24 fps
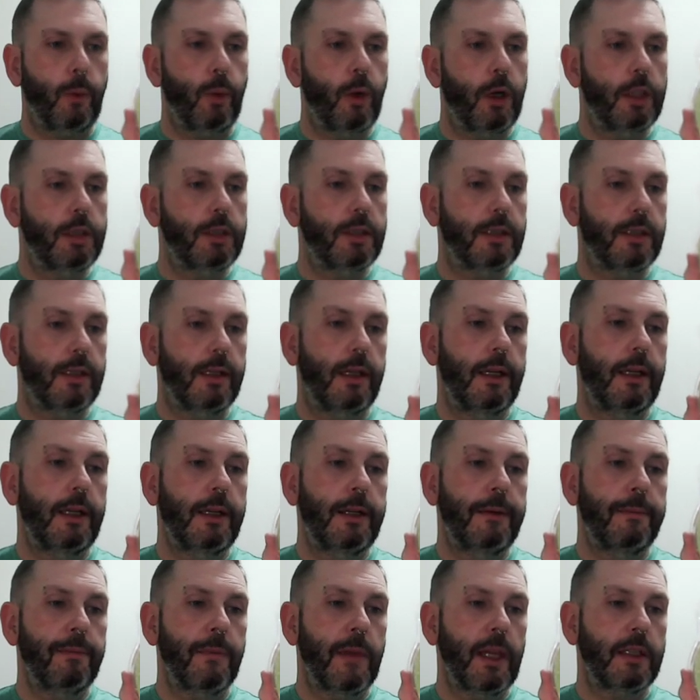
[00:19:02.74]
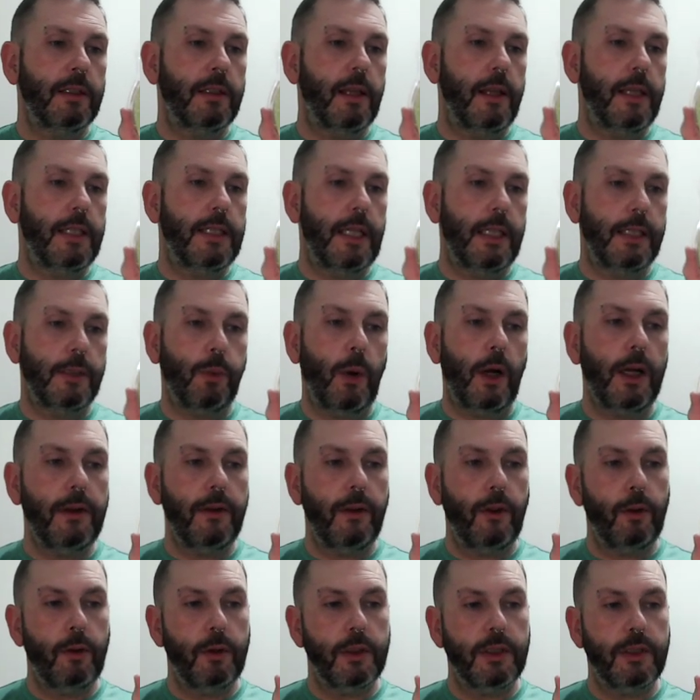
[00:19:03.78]
Woods. So this is wine
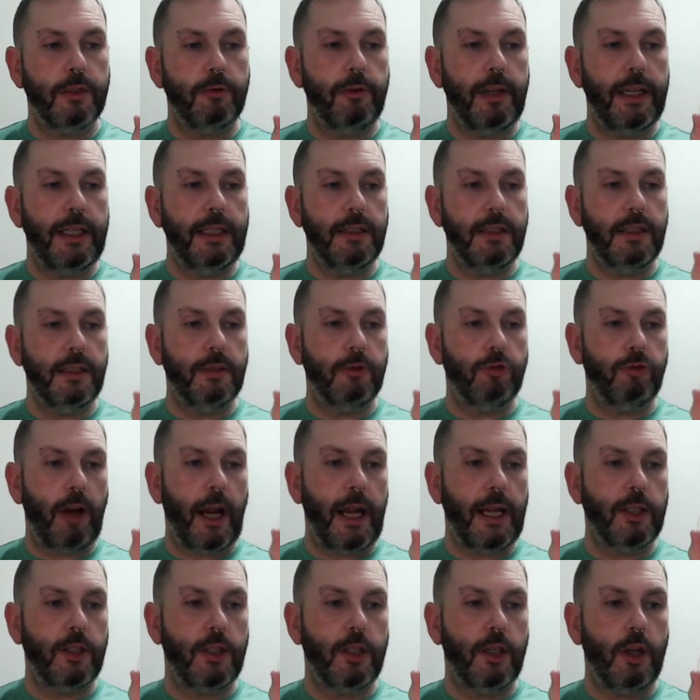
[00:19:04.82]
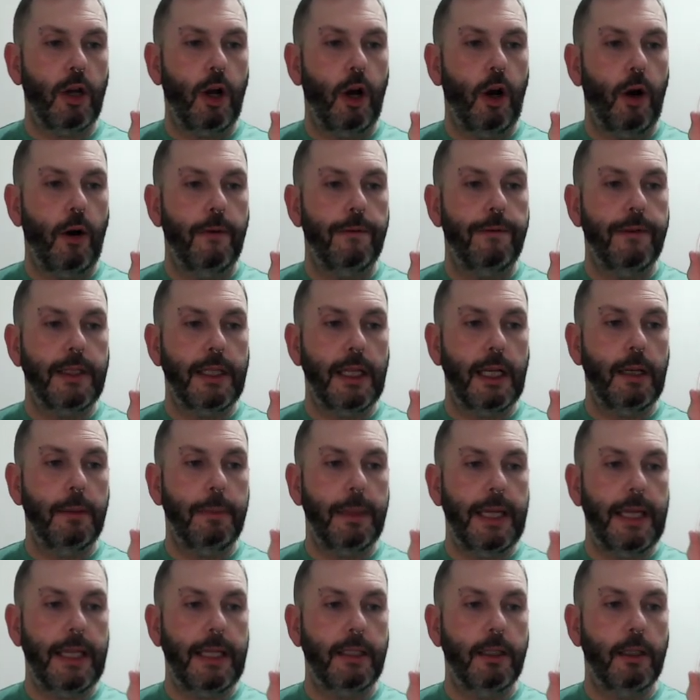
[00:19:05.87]
through serene stretch of vanilla
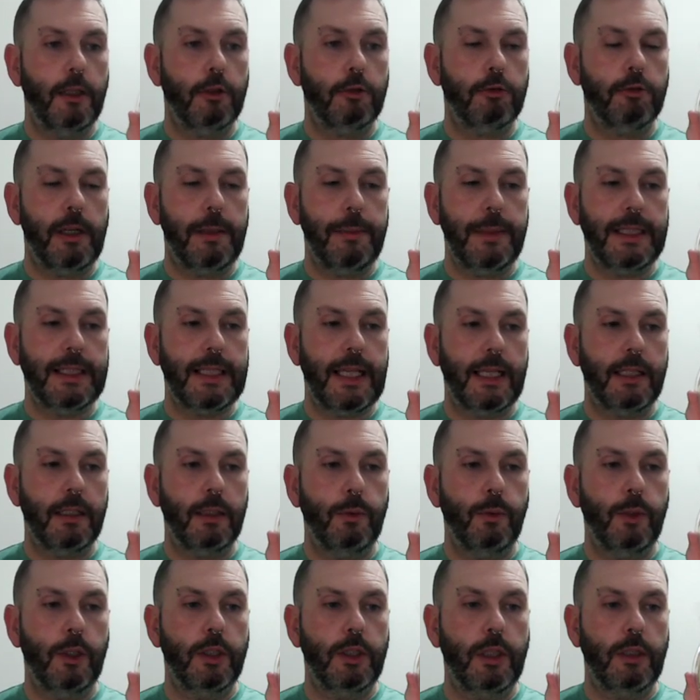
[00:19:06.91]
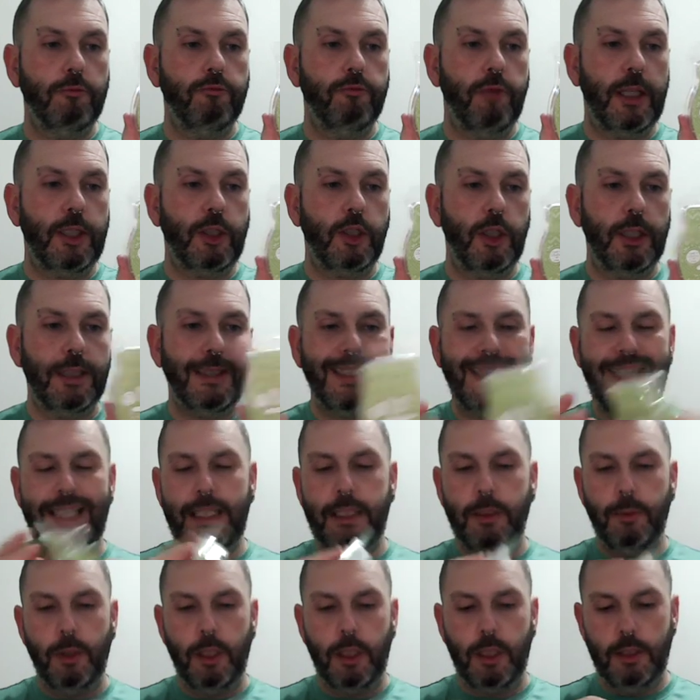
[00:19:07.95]
bean, creamy sandalwood and rich
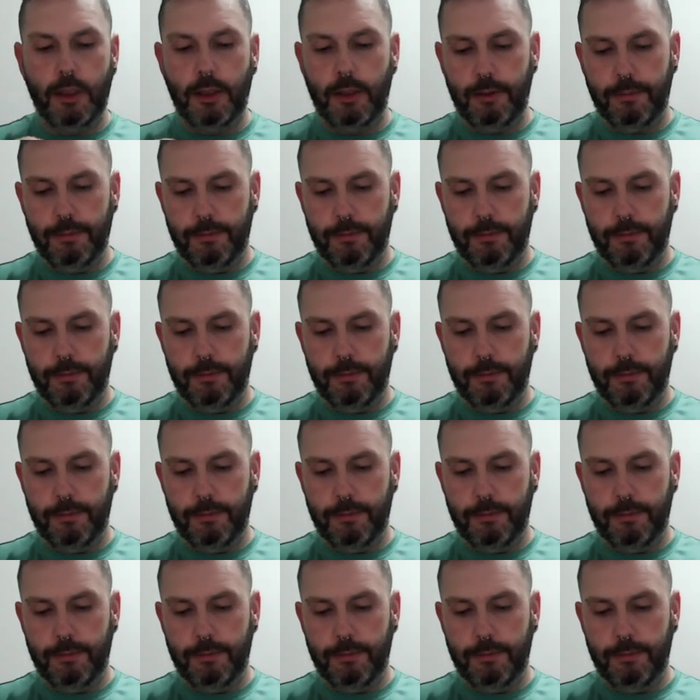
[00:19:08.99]
cedarwood.